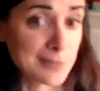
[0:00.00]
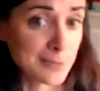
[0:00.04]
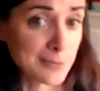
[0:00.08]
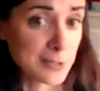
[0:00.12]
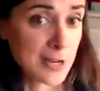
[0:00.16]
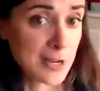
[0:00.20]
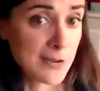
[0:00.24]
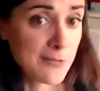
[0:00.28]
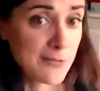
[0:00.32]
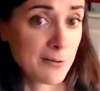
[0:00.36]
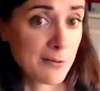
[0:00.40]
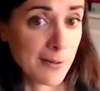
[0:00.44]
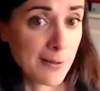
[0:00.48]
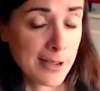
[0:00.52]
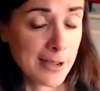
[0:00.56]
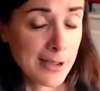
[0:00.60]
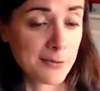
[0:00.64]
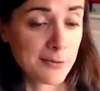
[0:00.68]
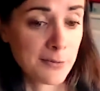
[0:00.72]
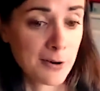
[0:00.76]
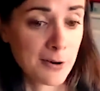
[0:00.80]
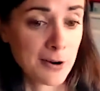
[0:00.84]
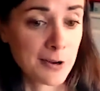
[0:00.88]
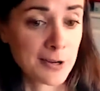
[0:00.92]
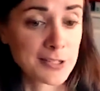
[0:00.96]
Whichever way it
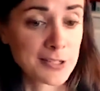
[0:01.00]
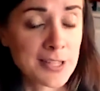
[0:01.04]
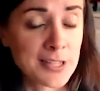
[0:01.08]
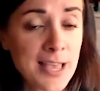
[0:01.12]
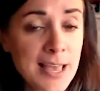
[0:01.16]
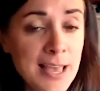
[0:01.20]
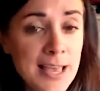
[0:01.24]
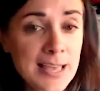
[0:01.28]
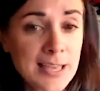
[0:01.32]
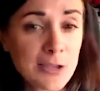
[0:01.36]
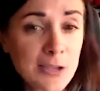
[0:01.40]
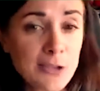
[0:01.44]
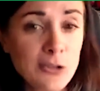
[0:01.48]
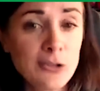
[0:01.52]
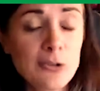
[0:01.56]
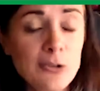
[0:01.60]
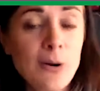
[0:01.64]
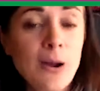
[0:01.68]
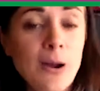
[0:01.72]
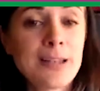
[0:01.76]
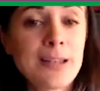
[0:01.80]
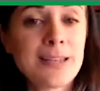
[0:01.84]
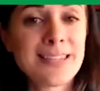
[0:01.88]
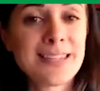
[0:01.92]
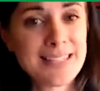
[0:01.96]
works, you
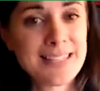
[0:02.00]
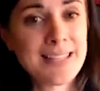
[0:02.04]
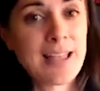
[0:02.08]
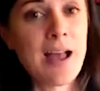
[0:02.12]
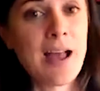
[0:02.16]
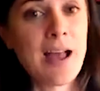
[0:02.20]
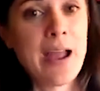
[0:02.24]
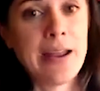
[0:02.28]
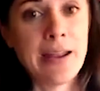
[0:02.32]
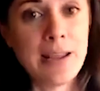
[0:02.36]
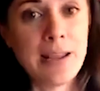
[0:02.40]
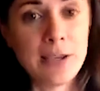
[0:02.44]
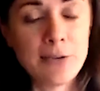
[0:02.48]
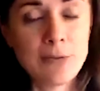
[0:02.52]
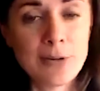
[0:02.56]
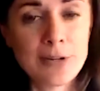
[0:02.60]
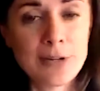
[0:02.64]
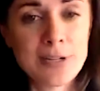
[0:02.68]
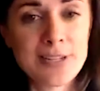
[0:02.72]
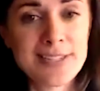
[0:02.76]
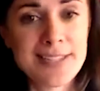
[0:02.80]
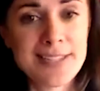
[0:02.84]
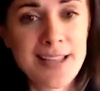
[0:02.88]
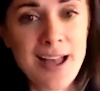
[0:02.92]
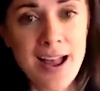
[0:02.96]
are designing
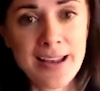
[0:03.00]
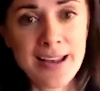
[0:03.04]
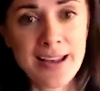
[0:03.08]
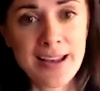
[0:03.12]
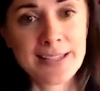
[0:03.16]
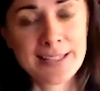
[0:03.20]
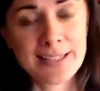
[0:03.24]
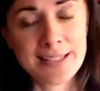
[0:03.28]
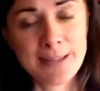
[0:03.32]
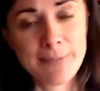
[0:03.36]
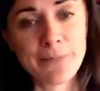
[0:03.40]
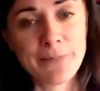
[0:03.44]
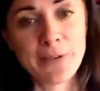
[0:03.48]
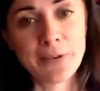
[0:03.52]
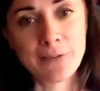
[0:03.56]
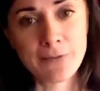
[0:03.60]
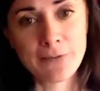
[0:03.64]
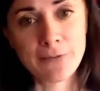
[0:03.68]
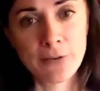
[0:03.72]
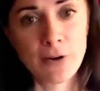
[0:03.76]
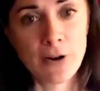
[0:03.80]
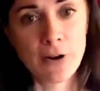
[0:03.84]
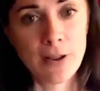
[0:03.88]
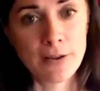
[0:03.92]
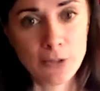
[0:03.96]
something
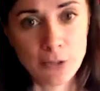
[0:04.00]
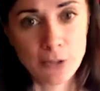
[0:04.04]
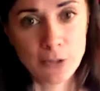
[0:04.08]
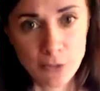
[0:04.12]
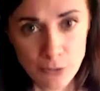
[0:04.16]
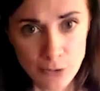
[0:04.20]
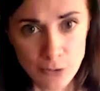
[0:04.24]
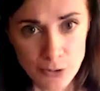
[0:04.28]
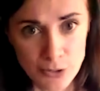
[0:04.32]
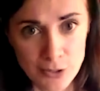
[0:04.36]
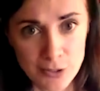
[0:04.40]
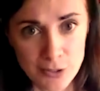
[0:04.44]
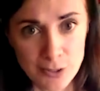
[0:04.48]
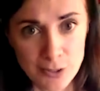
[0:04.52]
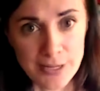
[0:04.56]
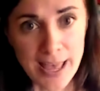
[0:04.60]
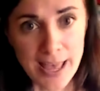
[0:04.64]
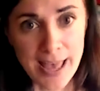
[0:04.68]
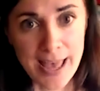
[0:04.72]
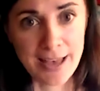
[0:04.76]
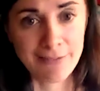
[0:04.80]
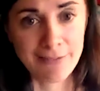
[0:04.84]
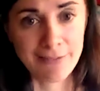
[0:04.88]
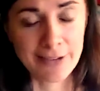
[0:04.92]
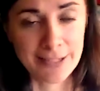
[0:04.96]
for user to
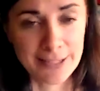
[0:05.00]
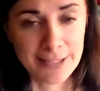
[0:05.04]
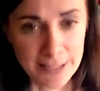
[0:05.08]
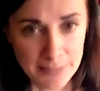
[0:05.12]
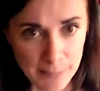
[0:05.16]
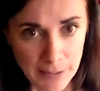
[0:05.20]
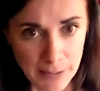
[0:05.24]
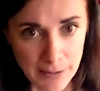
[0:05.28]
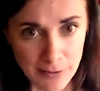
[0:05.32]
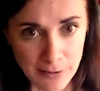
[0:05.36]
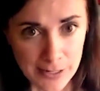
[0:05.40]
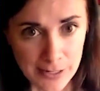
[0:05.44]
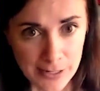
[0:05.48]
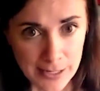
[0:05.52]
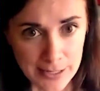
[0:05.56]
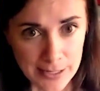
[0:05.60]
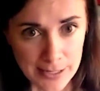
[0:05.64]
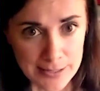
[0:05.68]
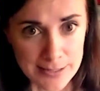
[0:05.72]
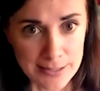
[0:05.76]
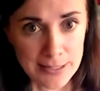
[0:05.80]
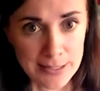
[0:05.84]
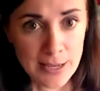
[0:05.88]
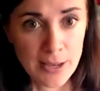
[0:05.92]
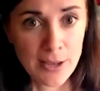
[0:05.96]
have
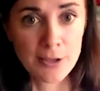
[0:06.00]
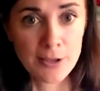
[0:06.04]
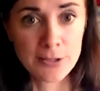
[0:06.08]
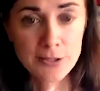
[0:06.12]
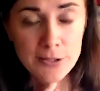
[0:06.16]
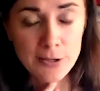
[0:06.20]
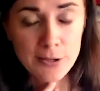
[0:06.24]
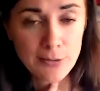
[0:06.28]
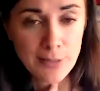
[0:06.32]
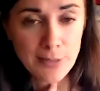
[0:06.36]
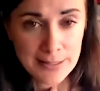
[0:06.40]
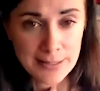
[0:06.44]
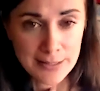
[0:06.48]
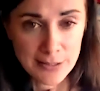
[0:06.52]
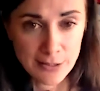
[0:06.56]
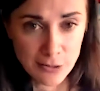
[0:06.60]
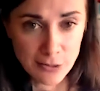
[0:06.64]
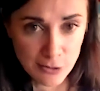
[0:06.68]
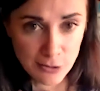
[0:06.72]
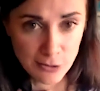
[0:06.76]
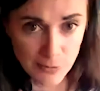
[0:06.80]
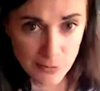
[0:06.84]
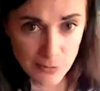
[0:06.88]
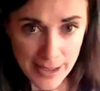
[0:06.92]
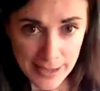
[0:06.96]
experience. So that's
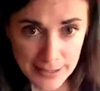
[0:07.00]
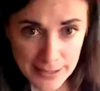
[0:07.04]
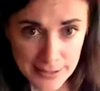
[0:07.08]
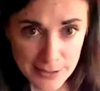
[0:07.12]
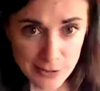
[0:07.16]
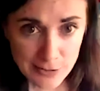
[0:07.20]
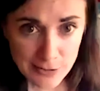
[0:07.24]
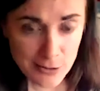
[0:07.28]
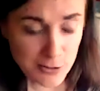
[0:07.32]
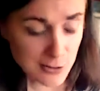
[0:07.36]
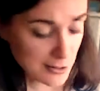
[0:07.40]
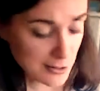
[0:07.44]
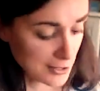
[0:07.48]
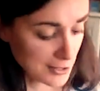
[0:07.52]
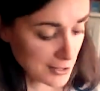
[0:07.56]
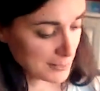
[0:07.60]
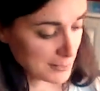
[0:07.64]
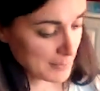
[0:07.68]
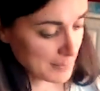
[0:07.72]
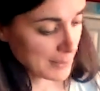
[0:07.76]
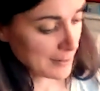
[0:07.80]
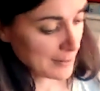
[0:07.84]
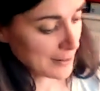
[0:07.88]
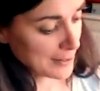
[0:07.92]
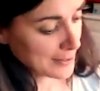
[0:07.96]
UX, user
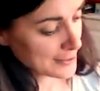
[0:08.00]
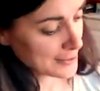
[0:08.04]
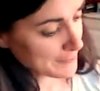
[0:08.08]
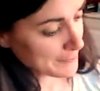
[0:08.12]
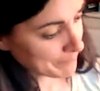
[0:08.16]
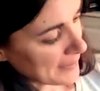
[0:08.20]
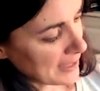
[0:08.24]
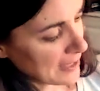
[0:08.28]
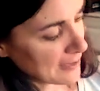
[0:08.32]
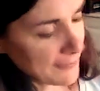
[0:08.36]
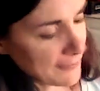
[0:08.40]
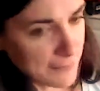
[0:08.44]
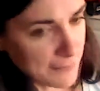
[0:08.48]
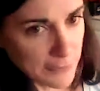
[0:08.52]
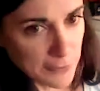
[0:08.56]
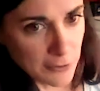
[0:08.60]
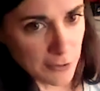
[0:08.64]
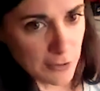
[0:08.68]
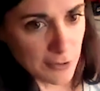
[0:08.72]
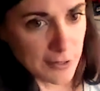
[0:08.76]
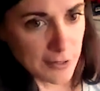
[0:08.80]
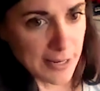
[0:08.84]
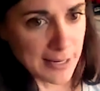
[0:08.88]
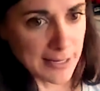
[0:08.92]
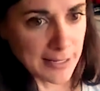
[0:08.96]
experience. If
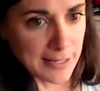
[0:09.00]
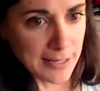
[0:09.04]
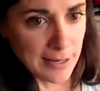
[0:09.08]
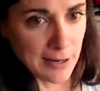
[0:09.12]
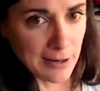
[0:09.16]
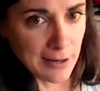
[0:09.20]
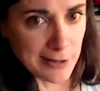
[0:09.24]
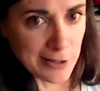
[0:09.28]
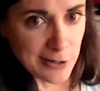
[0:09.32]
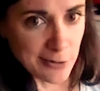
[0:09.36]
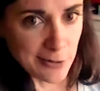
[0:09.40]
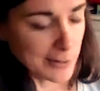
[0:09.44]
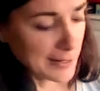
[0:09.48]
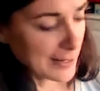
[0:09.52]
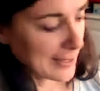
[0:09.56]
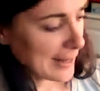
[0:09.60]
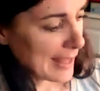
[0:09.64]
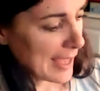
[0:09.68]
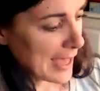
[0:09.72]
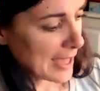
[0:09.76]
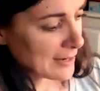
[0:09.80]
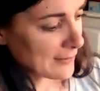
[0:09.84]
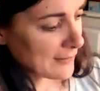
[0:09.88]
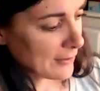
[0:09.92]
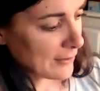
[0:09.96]
you're in here and you want to get
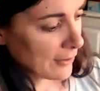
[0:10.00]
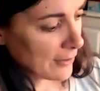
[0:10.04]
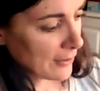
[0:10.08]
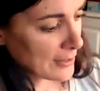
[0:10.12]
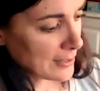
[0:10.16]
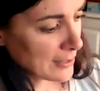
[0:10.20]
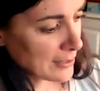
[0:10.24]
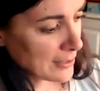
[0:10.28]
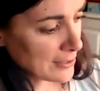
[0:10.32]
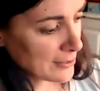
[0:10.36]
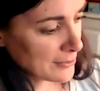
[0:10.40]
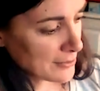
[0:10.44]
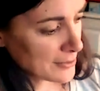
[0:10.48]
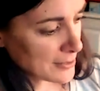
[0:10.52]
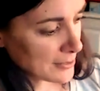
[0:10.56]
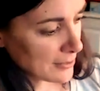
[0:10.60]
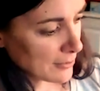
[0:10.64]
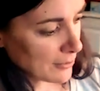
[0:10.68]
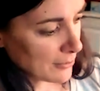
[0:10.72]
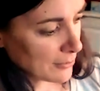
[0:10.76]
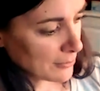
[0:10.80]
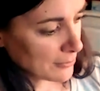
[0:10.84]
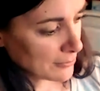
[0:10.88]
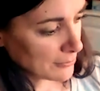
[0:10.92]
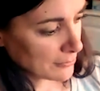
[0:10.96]
out of it, all you need to do is
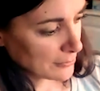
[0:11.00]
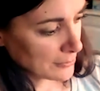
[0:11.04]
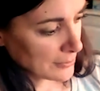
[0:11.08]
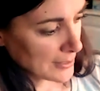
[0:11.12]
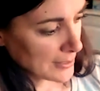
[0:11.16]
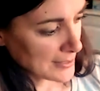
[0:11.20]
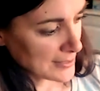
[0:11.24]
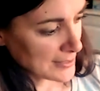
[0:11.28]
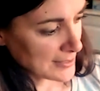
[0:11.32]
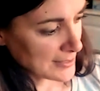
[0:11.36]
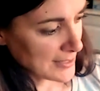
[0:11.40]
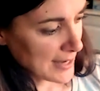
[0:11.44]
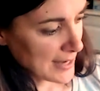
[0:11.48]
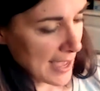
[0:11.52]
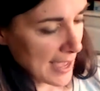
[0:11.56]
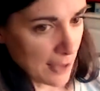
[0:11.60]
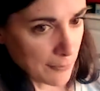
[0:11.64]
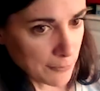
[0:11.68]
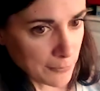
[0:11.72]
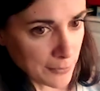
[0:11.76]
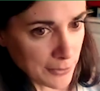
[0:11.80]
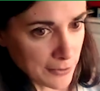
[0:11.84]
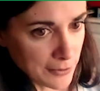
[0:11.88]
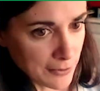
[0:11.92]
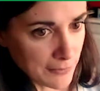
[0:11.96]
hold this down
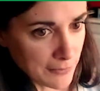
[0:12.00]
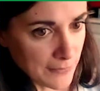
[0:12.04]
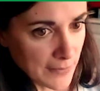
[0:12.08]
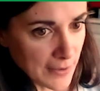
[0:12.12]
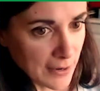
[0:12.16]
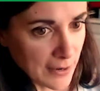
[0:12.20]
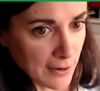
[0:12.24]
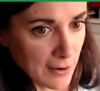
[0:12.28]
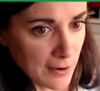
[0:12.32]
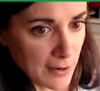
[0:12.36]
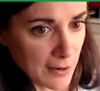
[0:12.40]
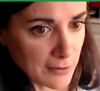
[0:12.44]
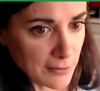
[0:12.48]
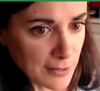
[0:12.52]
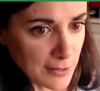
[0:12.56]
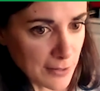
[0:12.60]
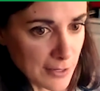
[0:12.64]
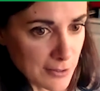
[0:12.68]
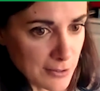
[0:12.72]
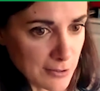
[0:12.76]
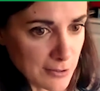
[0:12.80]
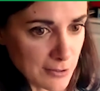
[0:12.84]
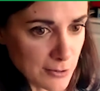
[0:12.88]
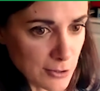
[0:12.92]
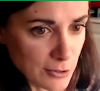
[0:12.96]
with your finger and you'll get
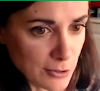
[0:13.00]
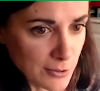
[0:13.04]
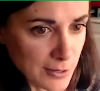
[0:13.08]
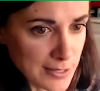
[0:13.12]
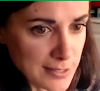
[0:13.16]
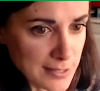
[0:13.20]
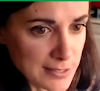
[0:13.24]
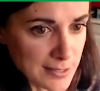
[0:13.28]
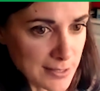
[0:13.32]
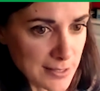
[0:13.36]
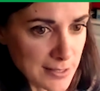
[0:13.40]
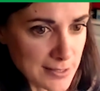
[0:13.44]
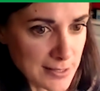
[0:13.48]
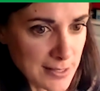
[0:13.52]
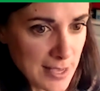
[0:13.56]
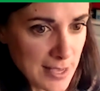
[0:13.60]
2 choices.